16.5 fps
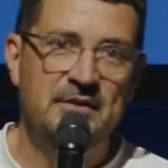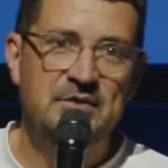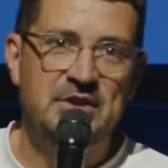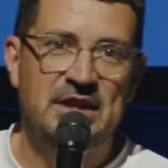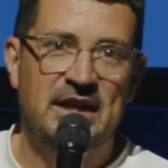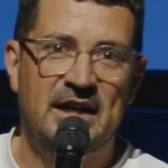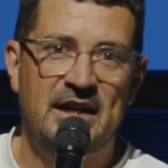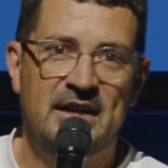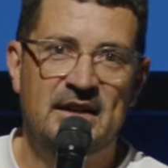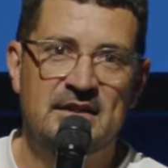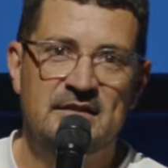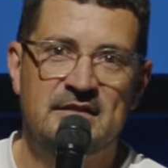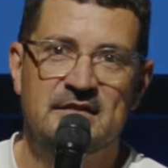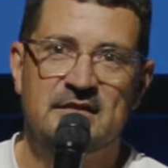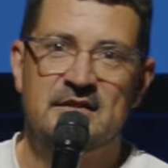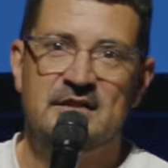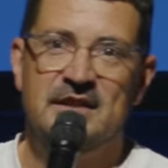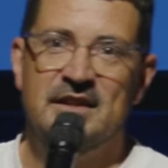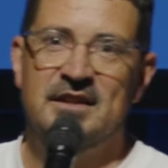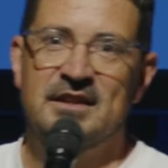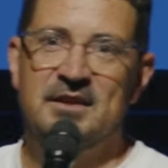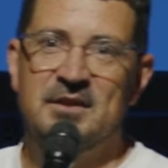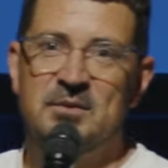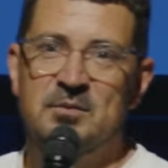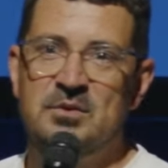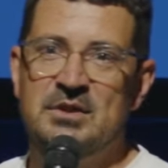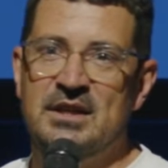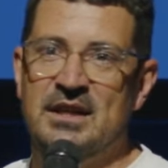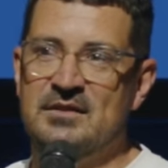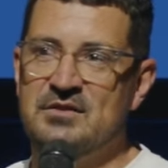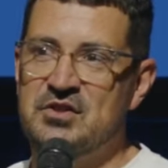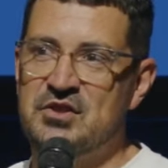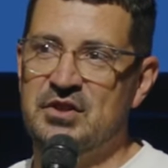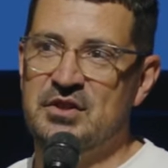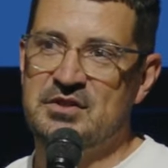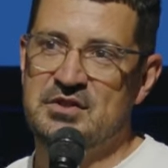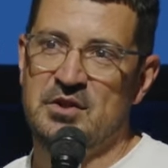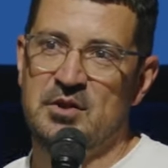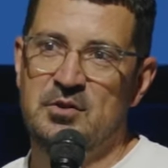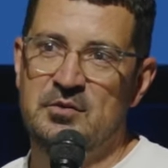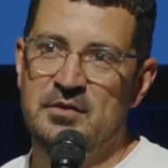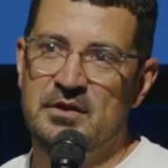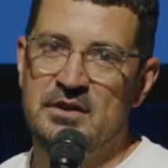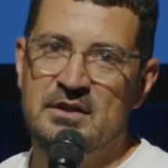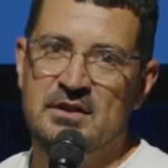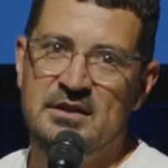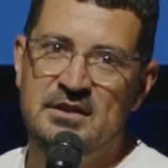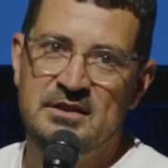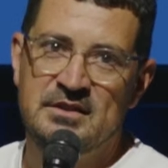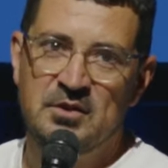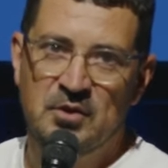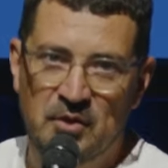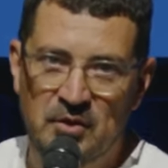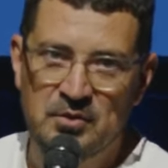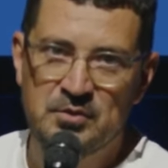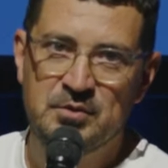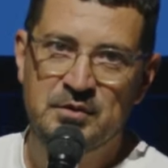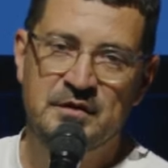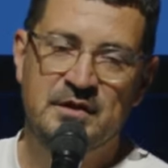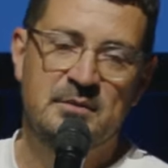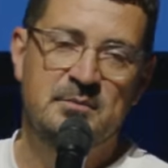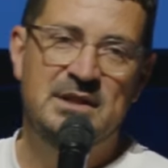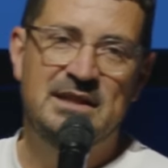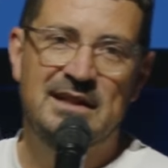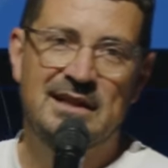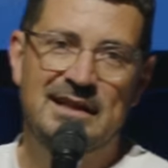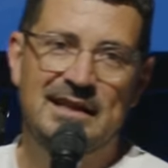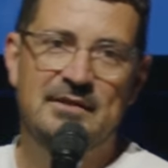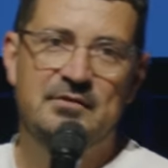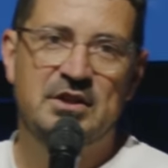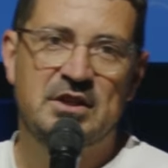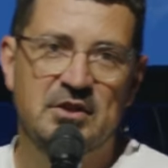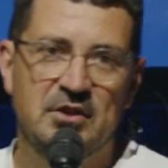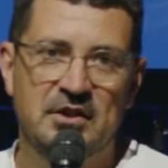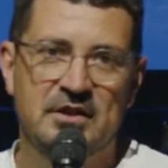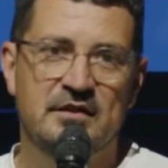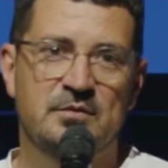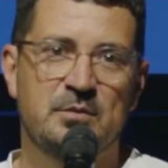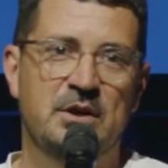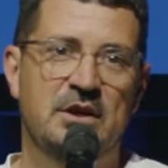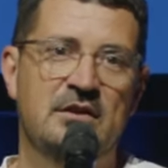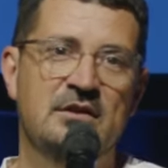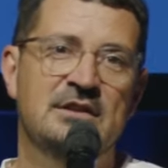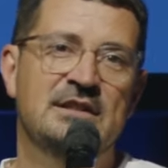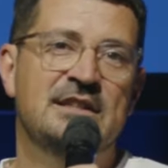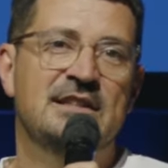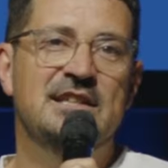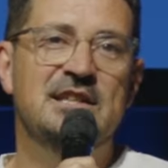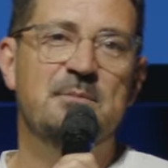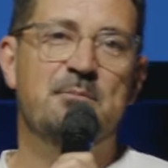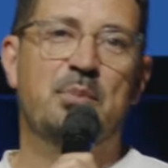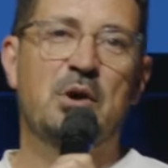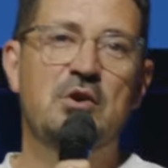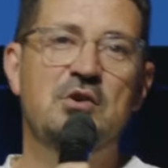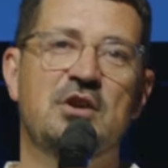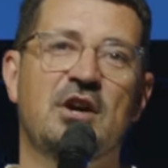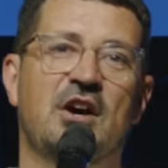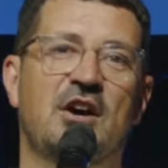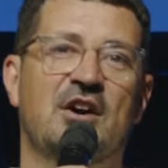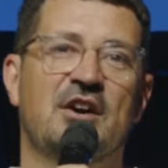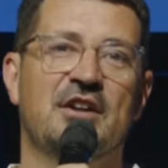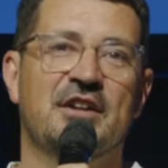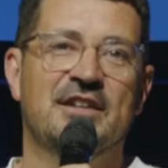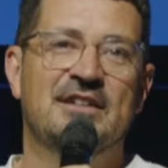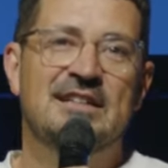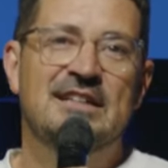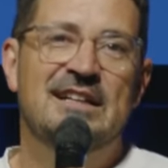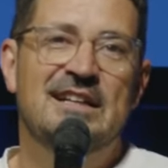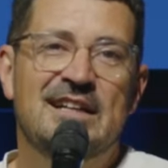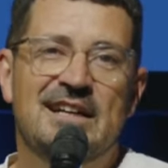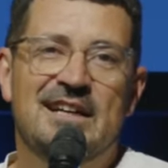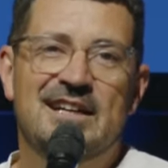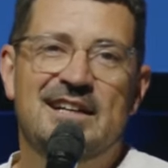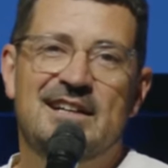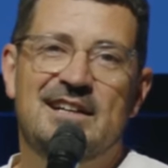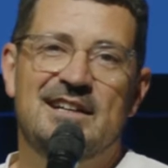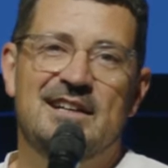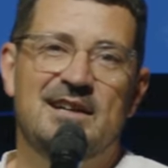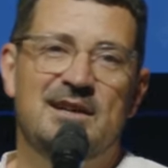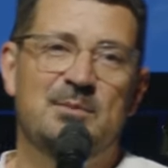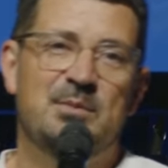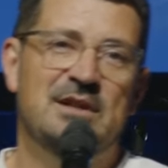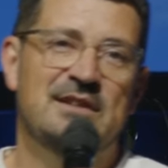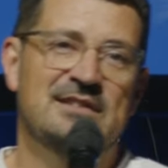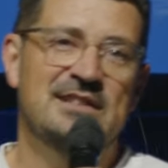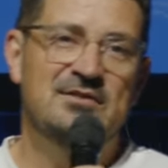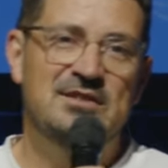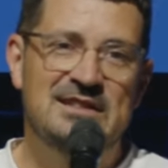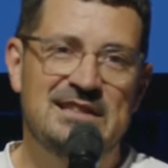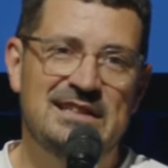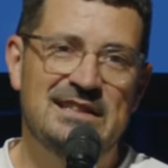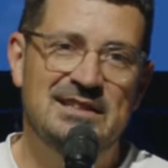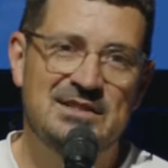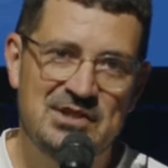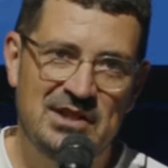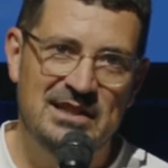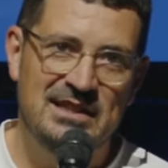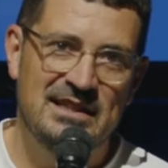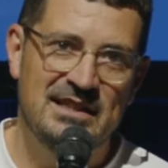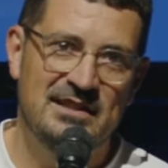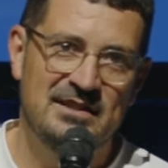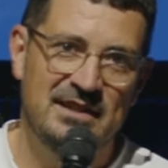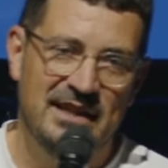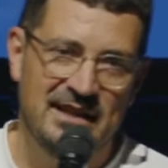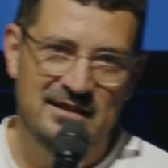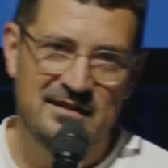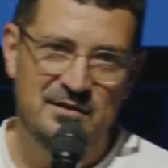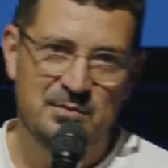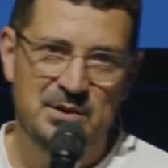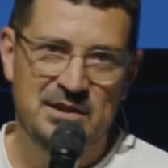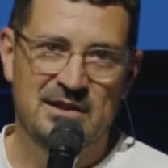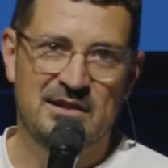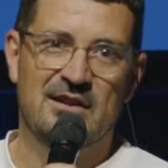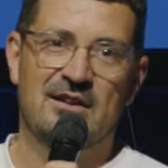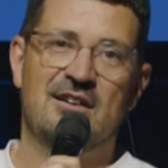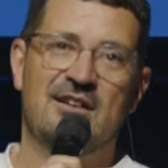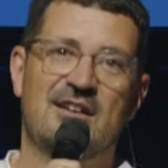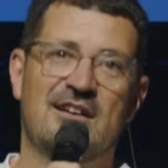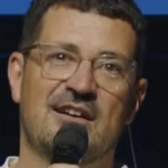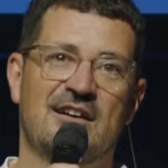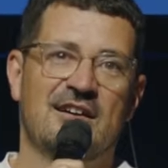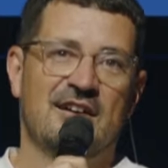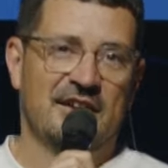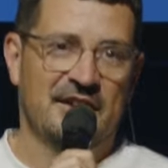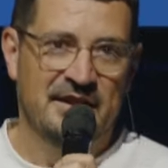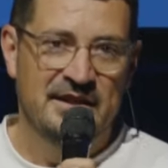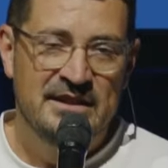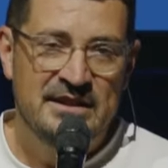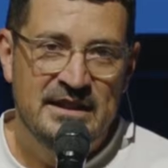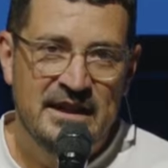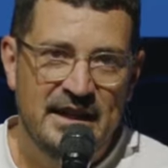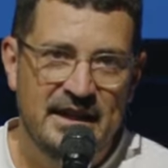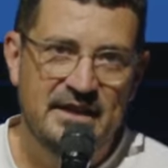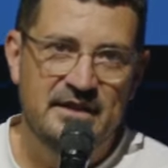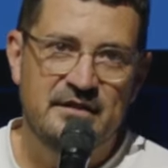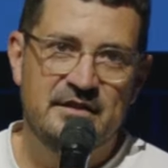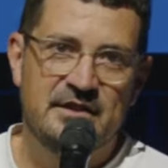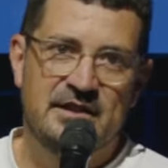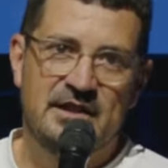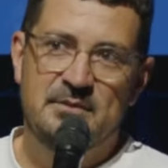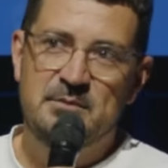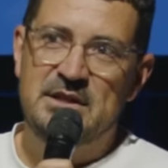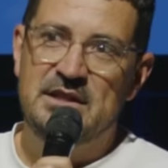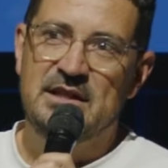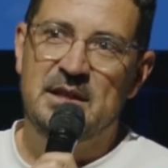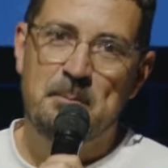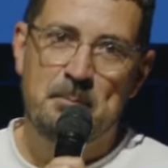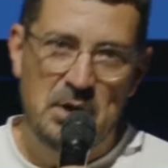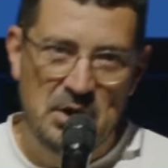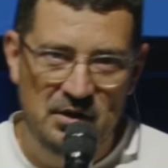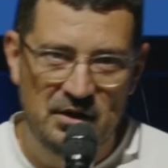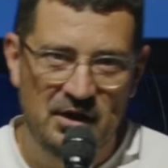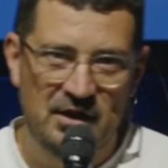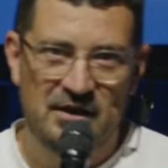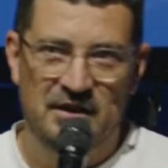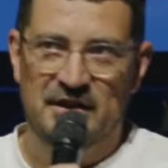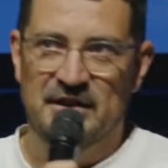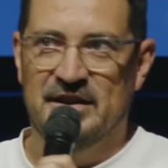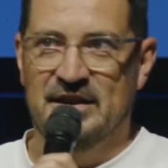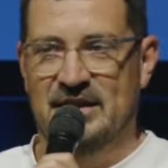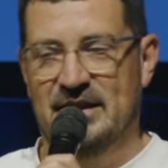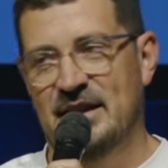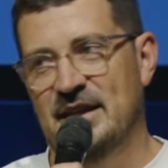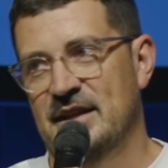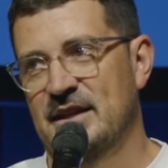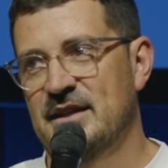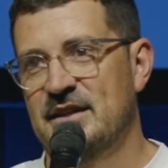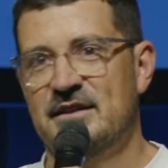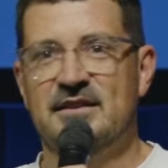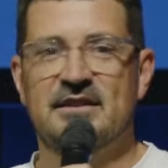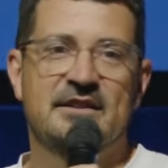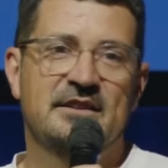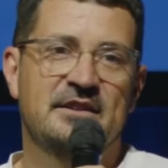you guys. We have church over in Aarhus. They meet at 11 o'clock as well. I Bungarn, because everything in Jutland ends with an on. And so they're meeting in Bungarn and